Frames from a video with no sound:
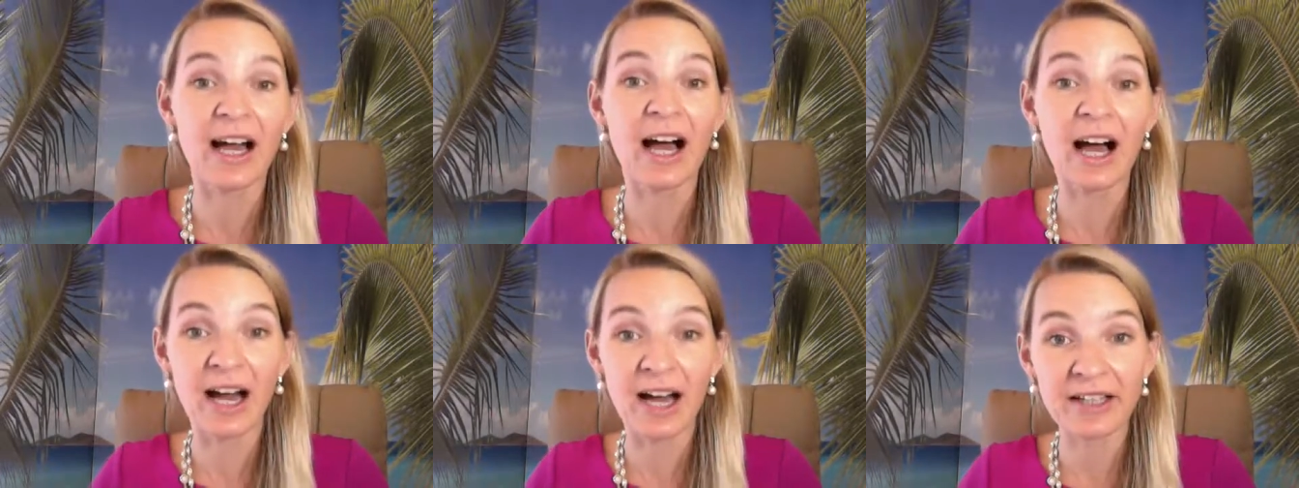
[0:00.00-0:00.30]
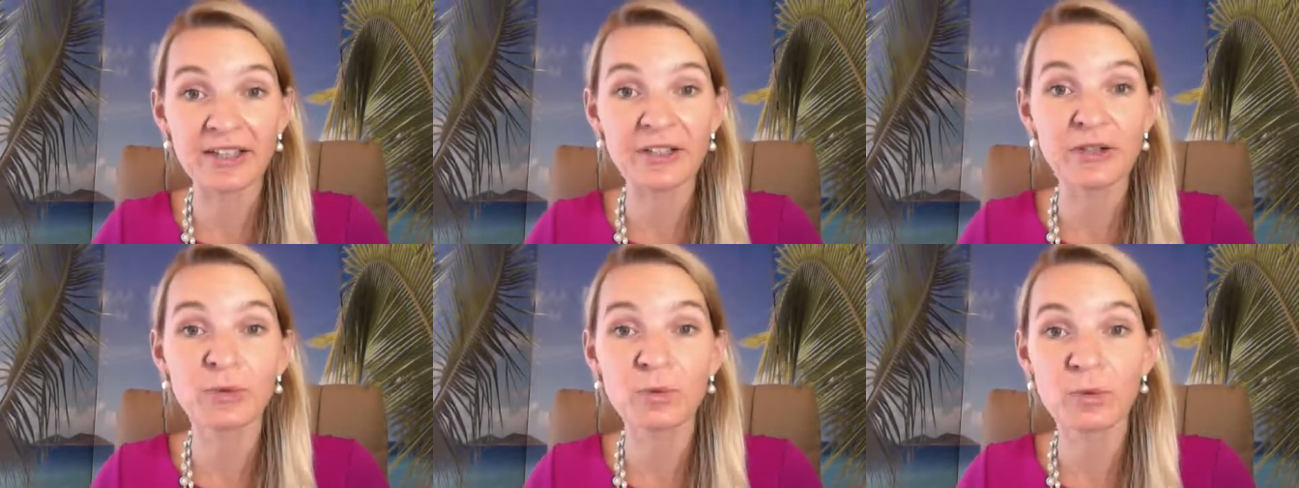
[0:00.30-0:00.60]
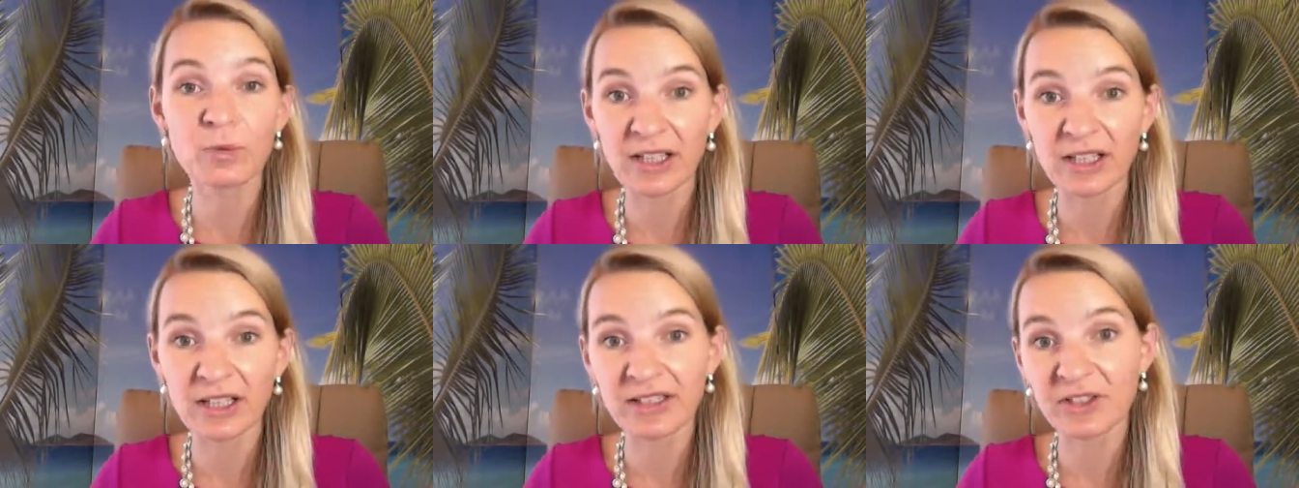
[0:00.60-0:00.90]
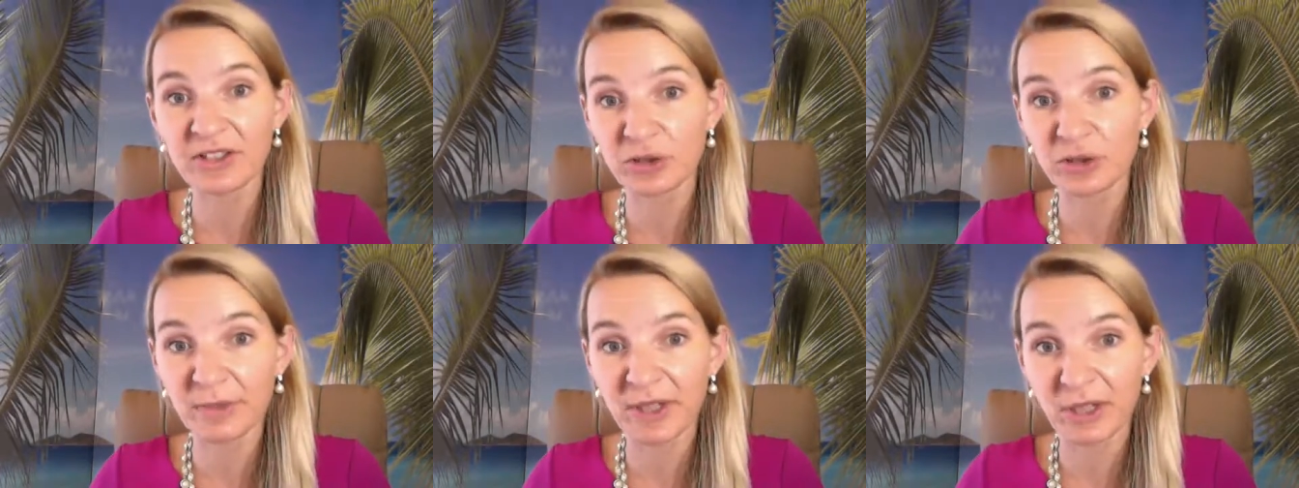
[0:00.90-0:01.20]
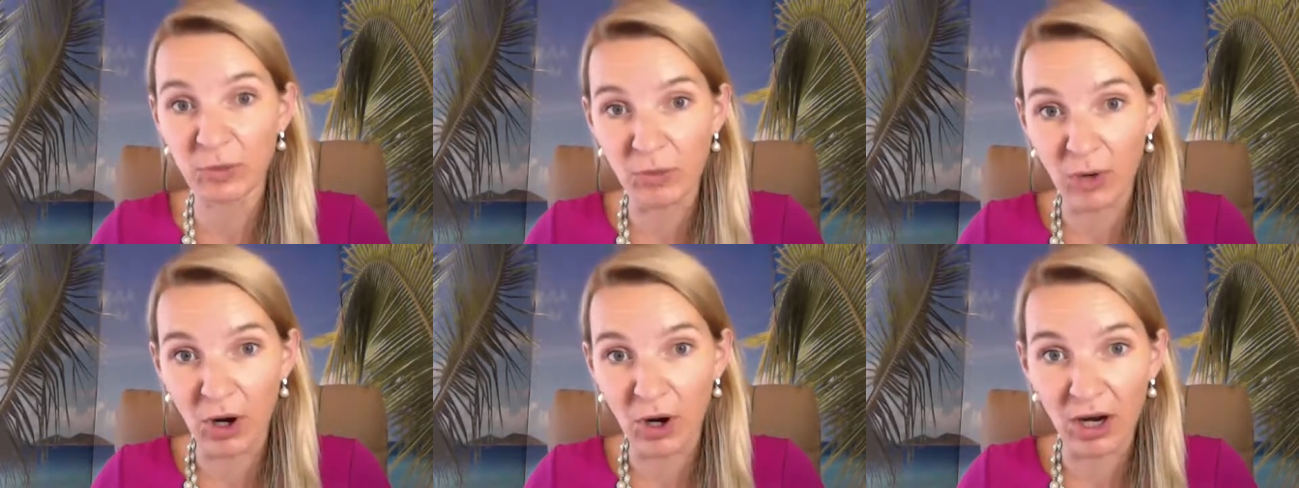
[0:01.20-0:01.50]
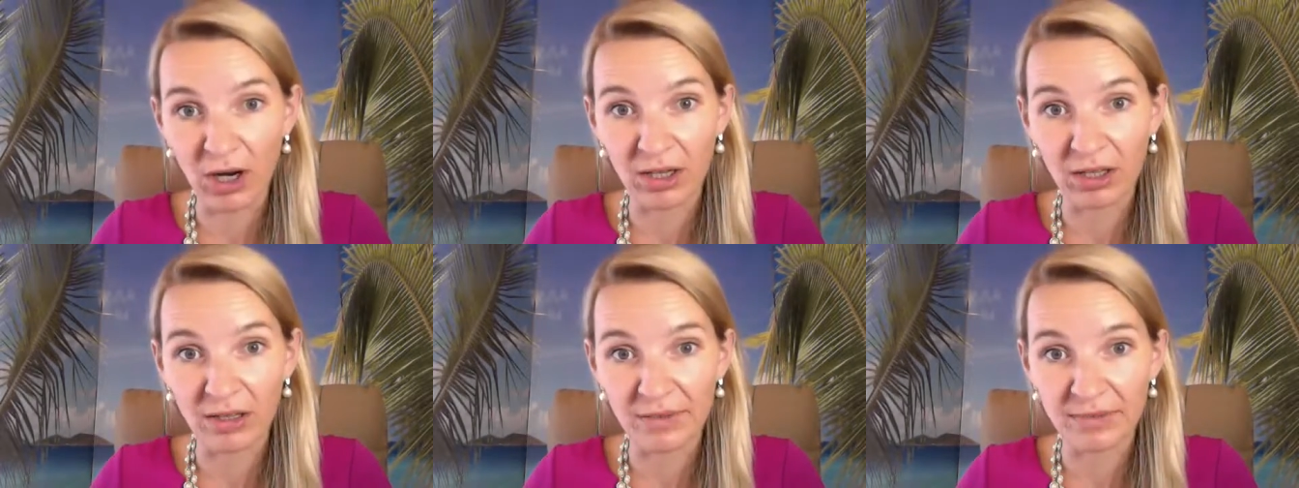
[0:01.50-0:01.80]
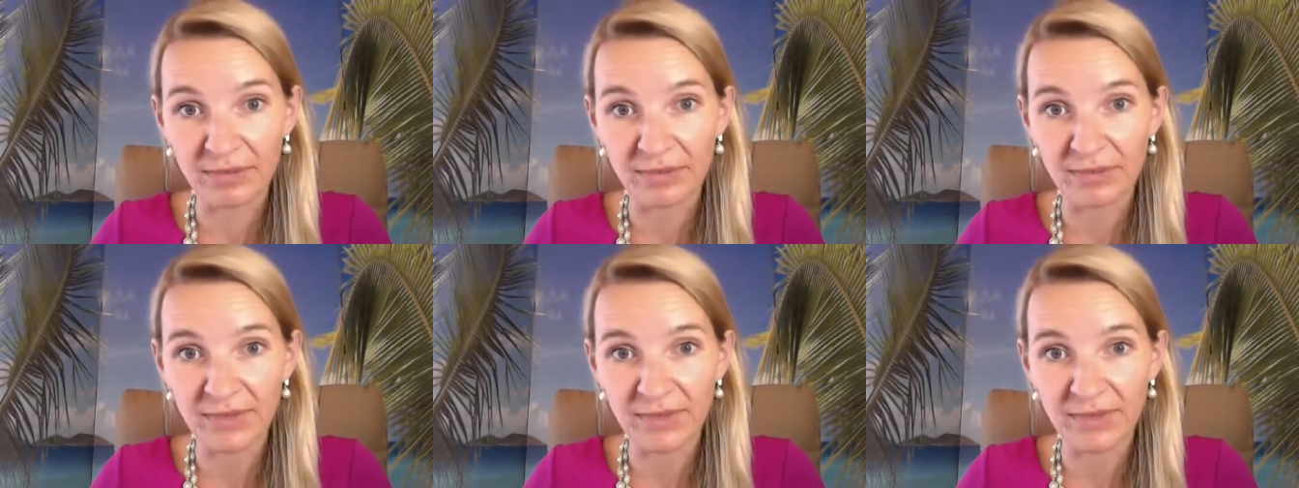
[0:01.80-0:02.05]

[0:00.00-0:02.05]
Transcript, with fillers: are you willing to be wrong?